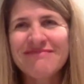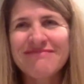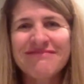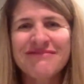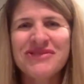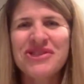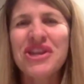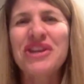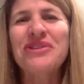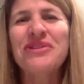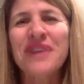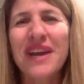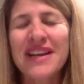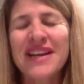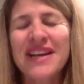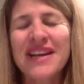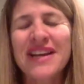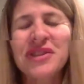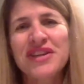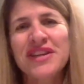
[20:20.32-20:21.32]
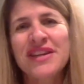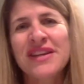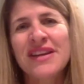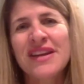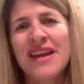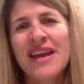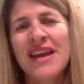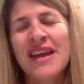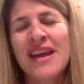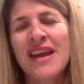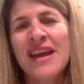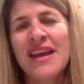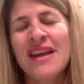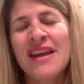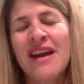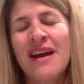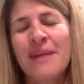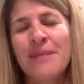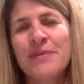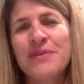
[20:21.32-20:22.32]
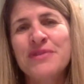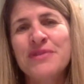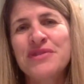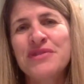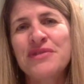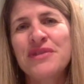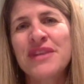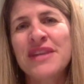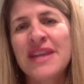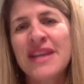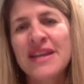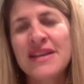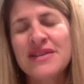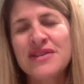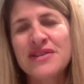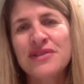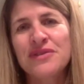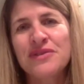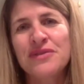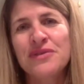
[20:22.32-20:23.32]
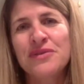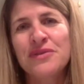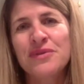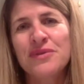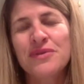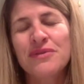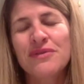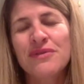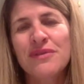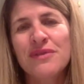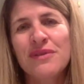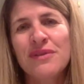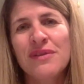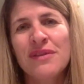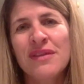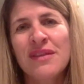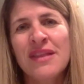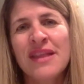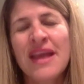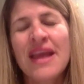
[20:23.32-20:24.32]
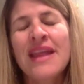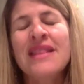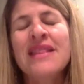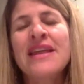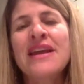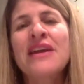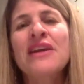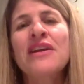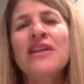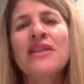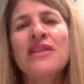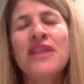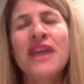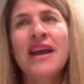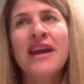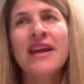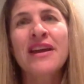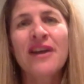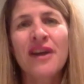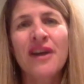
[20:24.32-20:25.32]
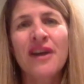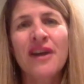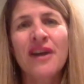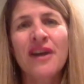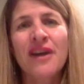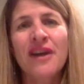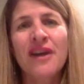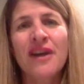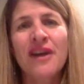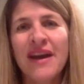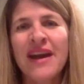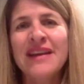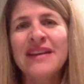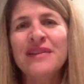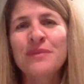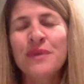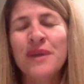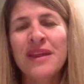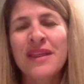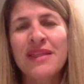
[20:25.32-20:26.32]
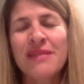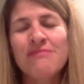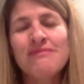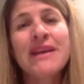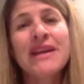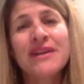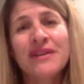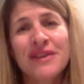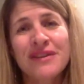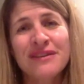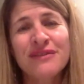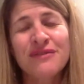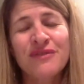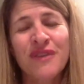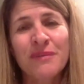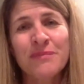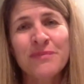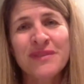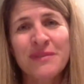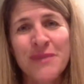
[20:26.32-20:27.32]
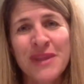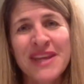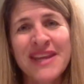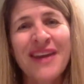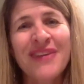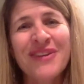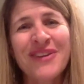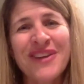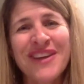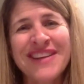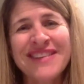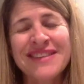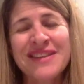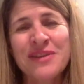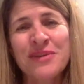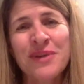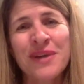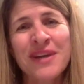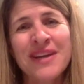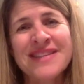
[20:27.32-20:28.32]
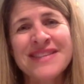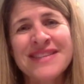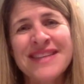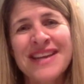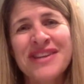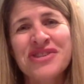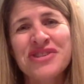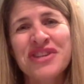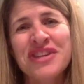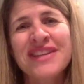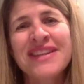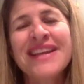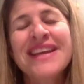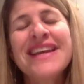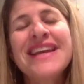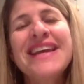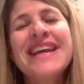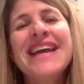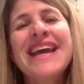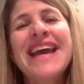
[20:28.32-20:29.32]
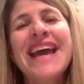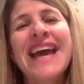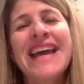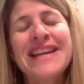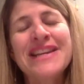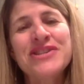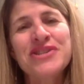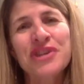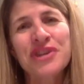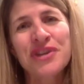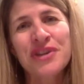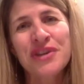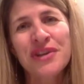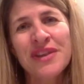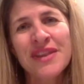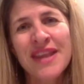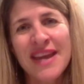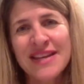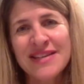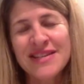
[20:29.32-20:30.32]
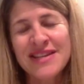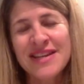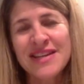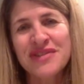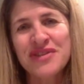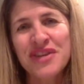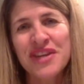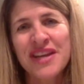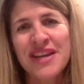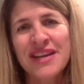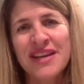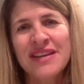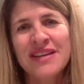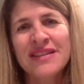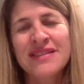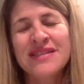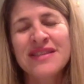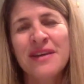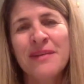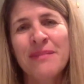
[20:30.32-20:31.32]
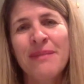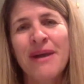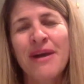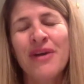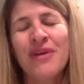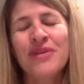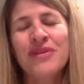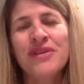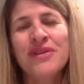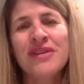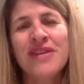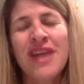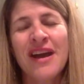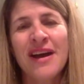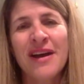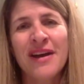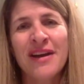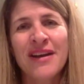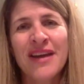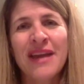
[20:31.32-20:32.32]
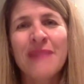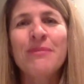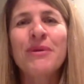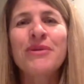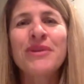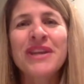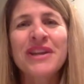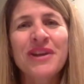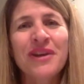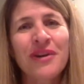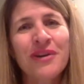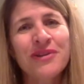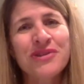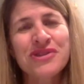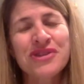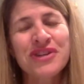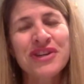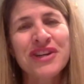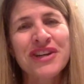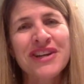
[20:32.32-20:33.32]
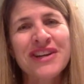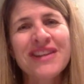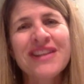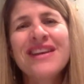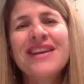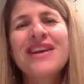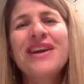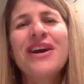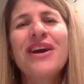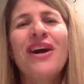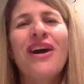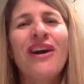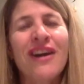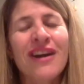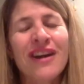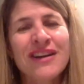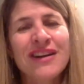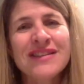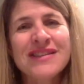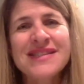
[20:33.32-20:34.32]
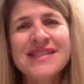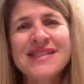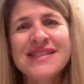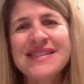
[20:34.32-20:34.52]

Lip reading: generation, an opportunity to, they are provided with meals from some of the younger kids of the organization, and in turn they teach the kids about Cambodian culture, arts,